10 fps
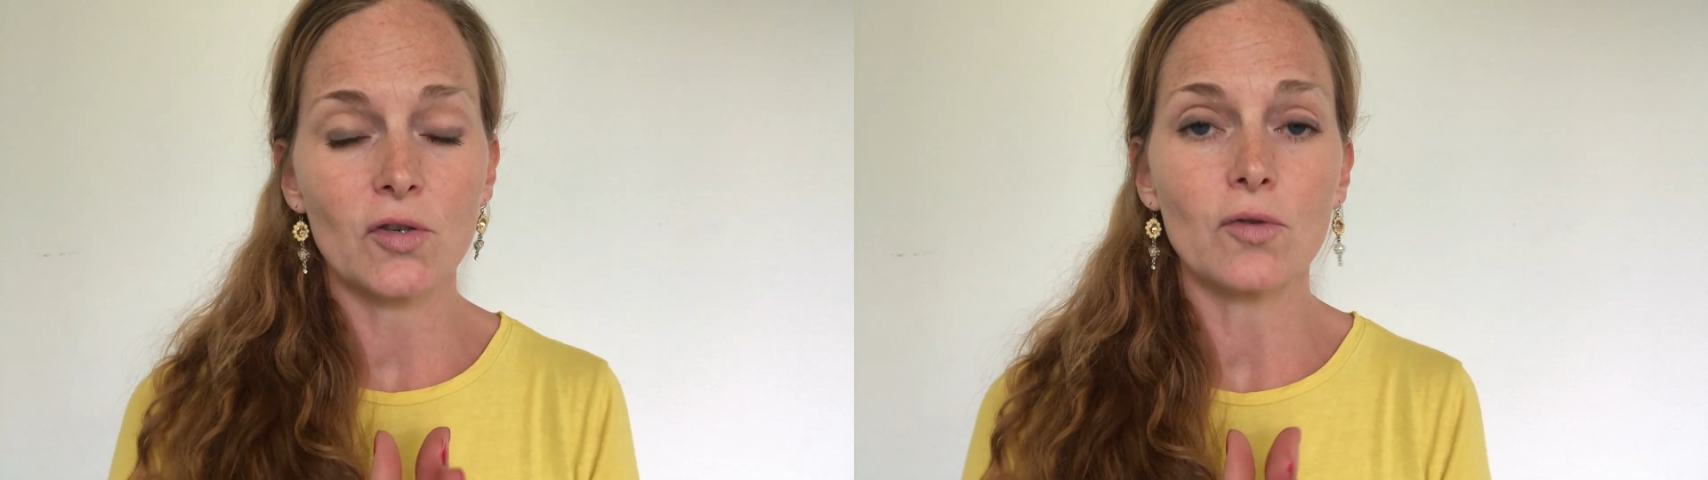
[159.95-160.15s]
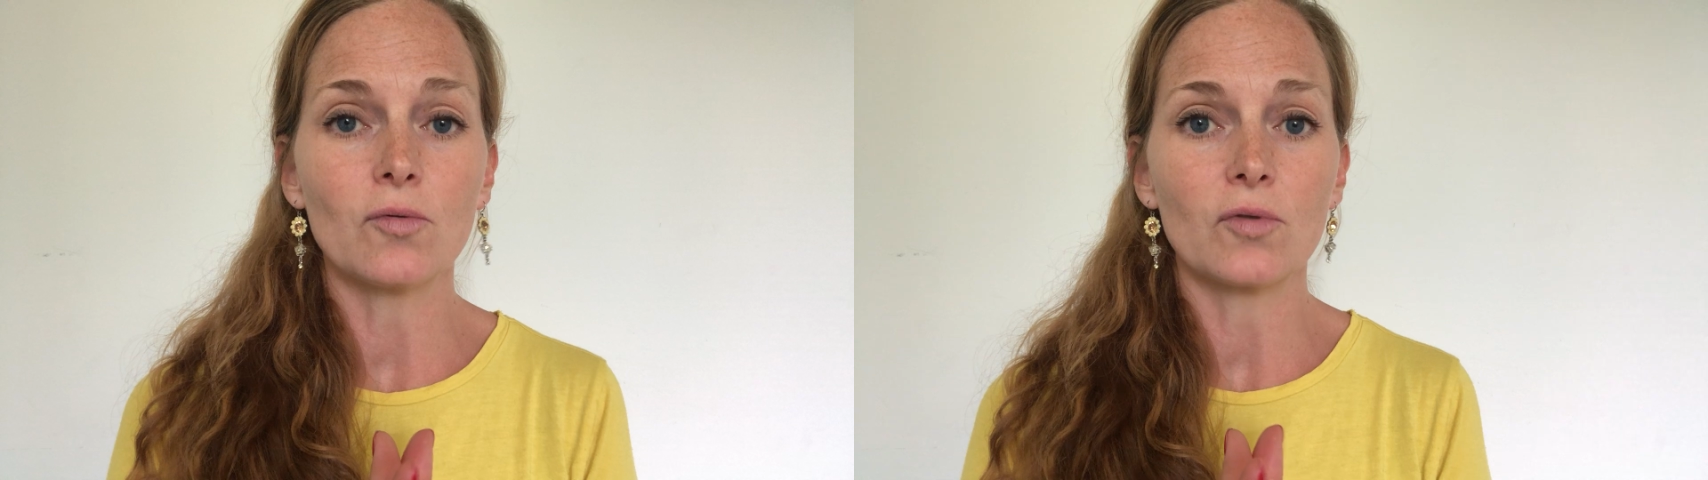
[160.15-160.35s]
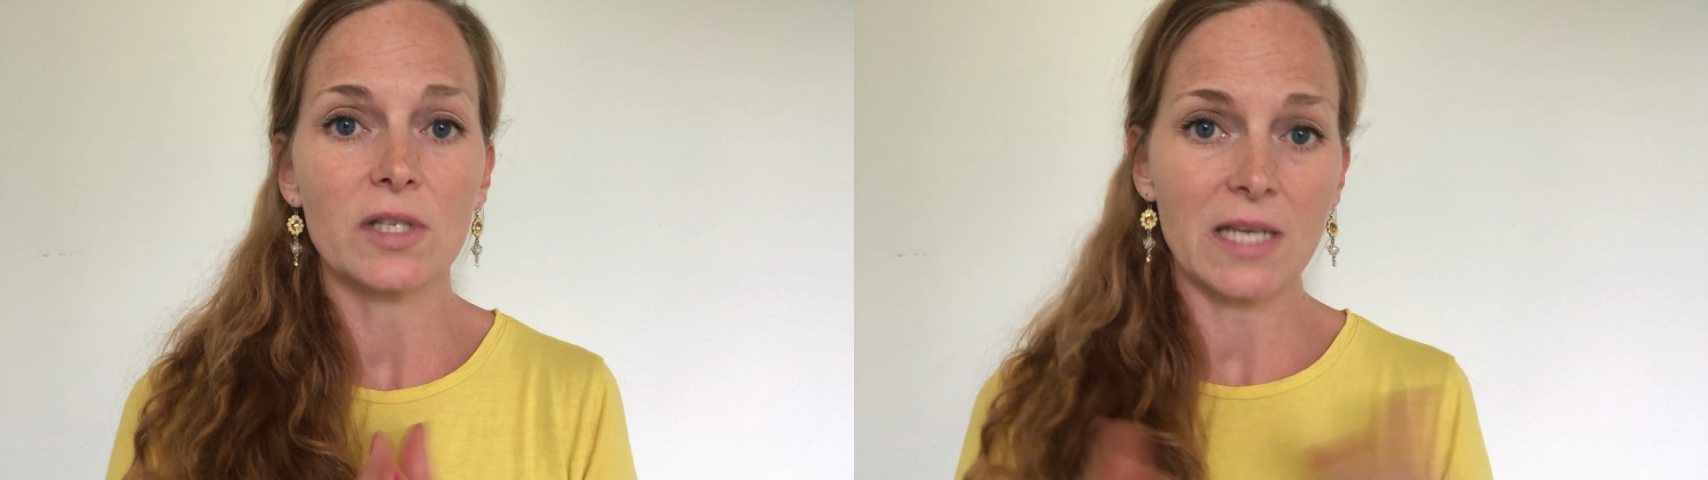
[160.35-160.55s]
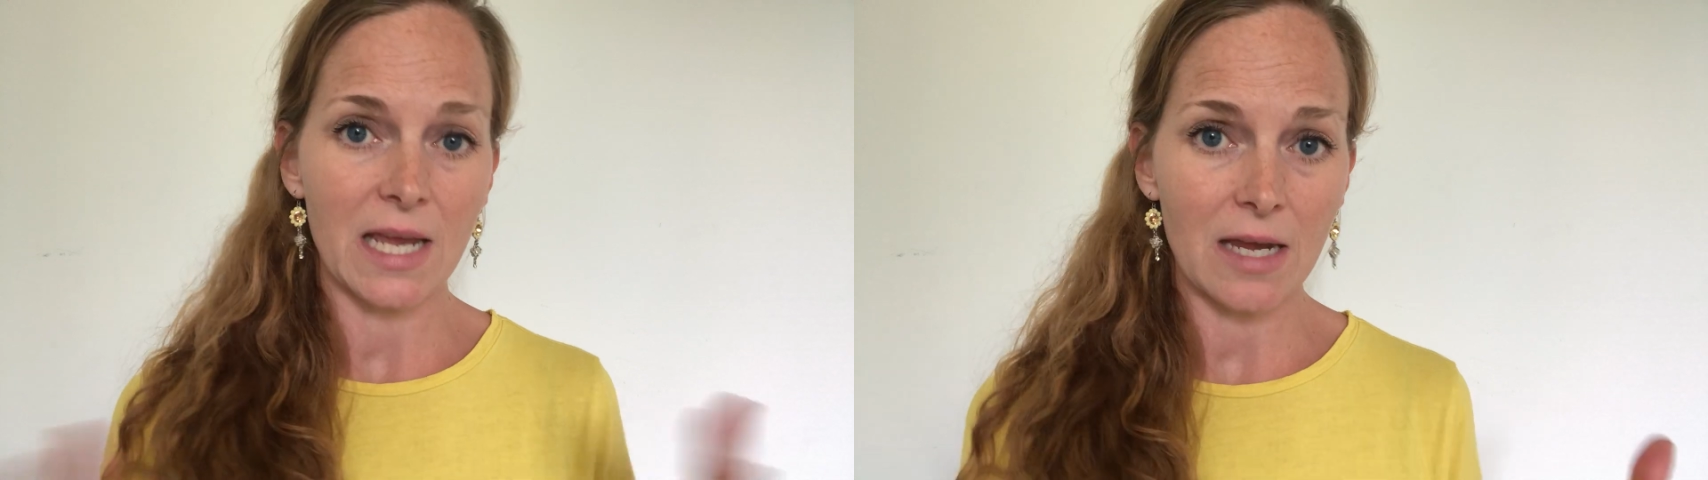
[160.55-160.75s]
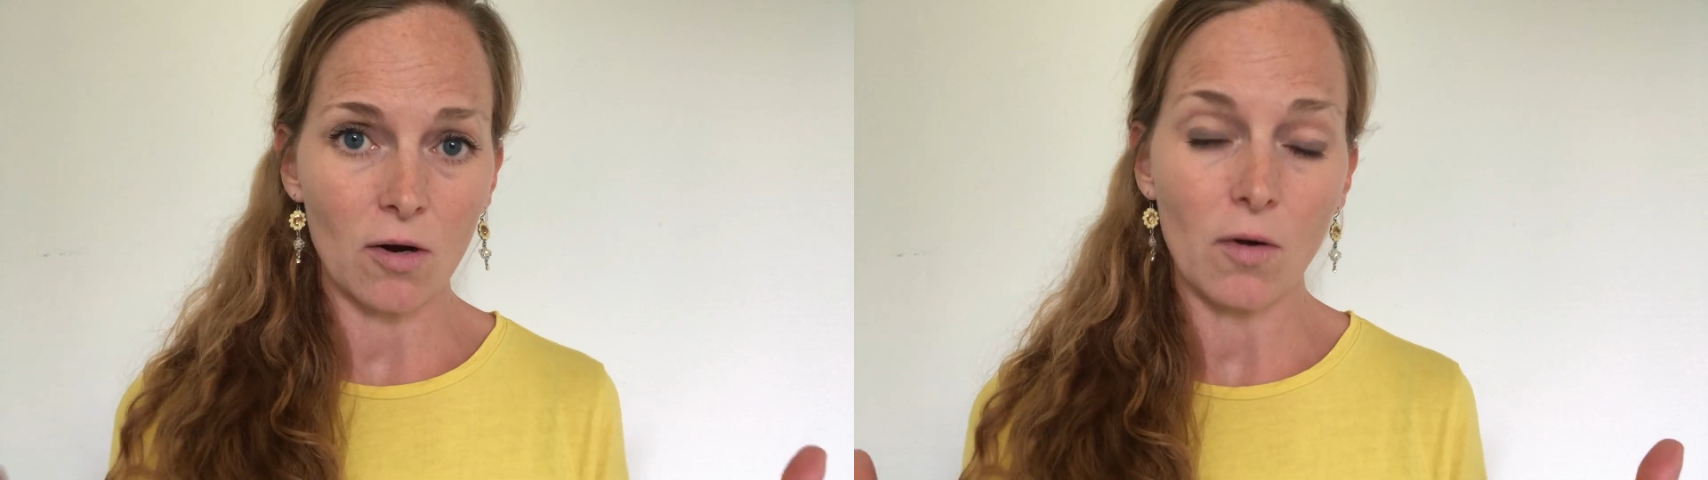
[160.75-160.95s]
to
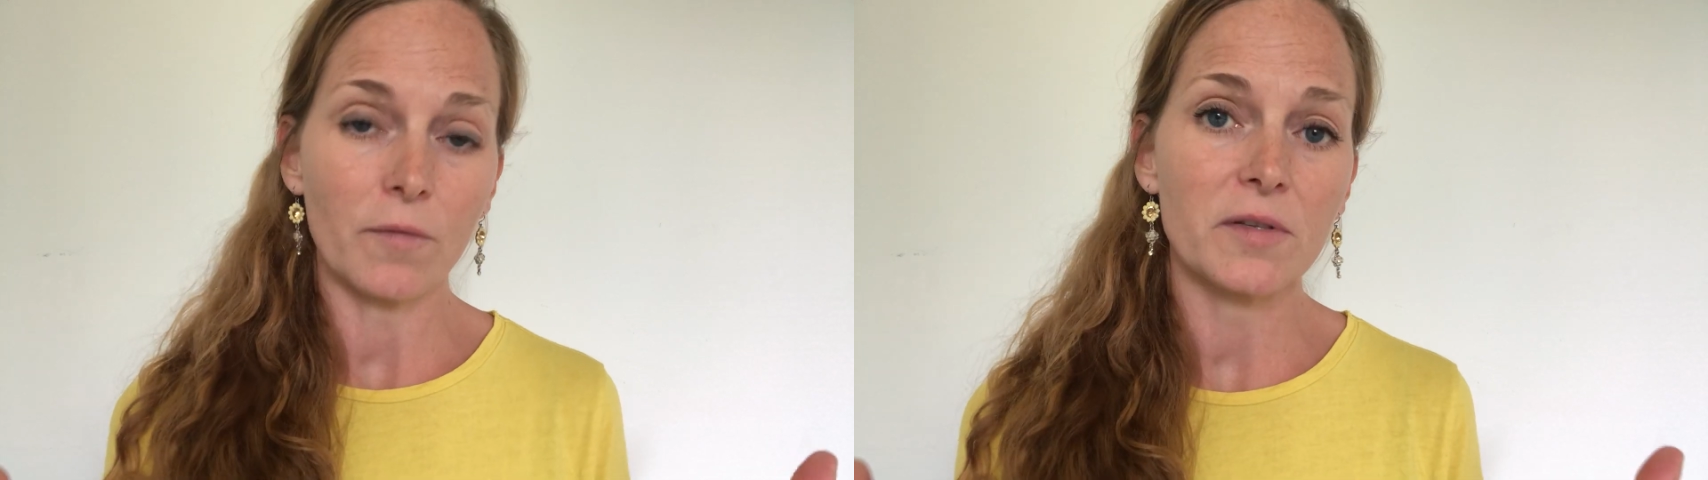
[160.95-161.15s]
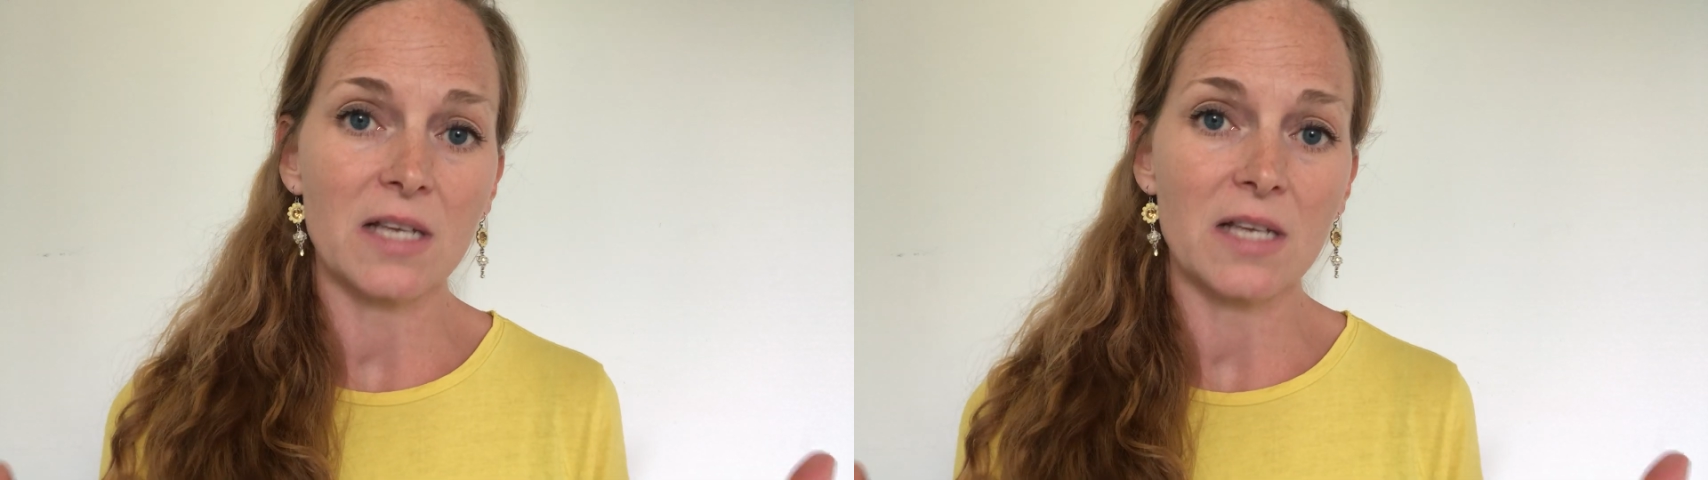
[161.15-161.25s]
take off